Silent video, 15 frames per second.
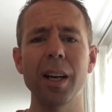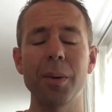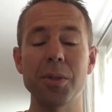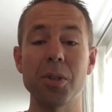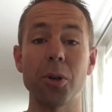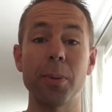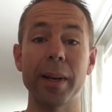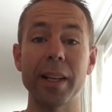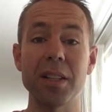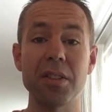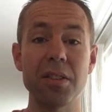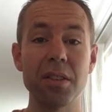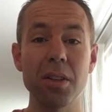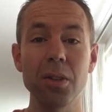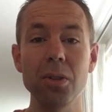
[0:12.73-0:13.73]
We talk about it in
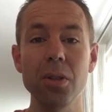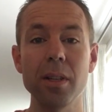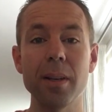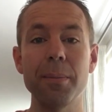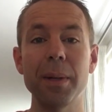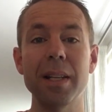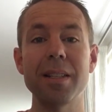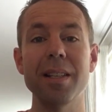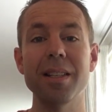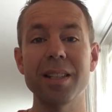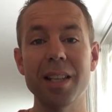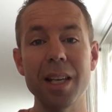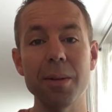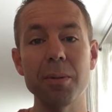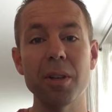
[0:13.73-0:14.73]
school, the ability to
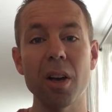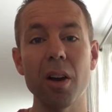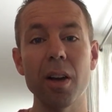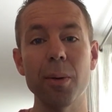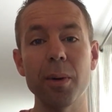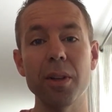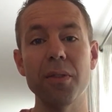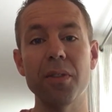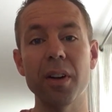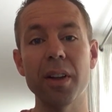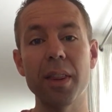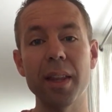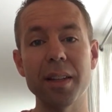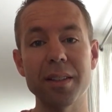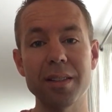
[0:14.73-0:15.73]
keep going when you
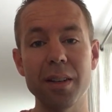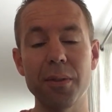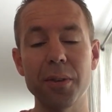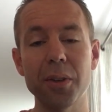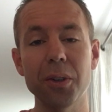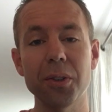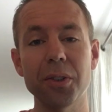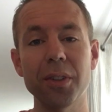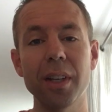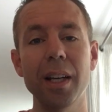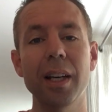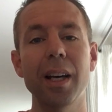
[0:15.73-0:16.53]
find things difficult.